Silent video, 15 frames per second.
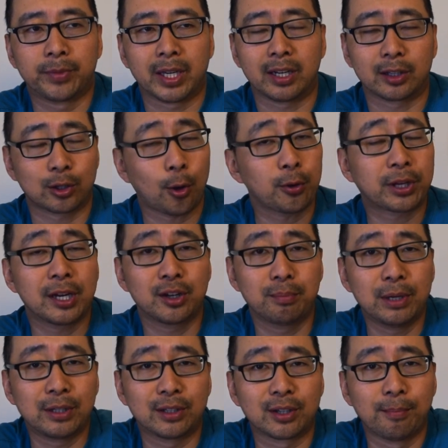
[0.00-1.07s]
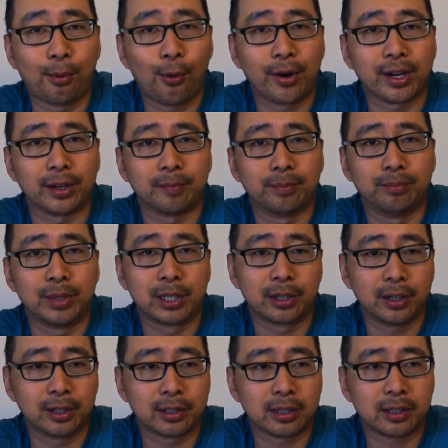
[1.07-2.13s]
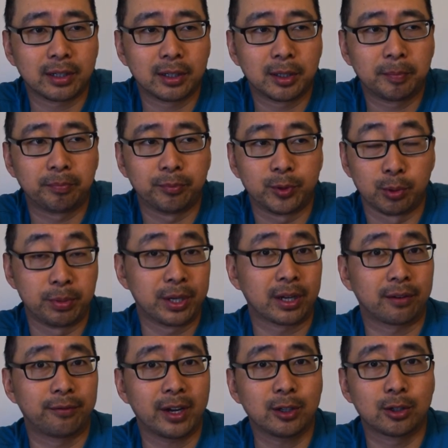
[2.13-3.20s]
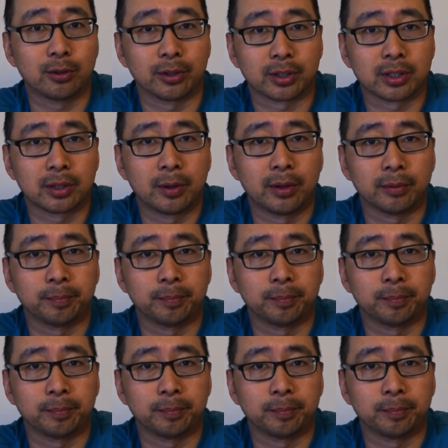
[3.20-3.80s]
and it's okay to be disappointed because you're being adventurous.